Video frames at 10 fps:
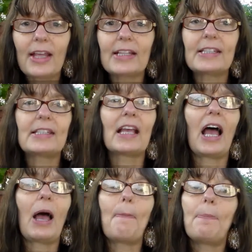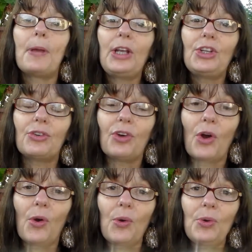It's uh, pick your
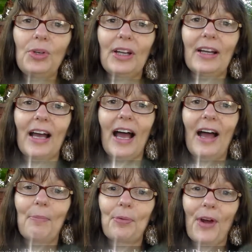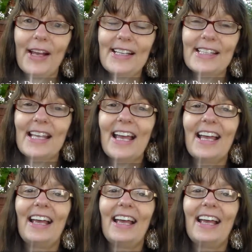own uh, price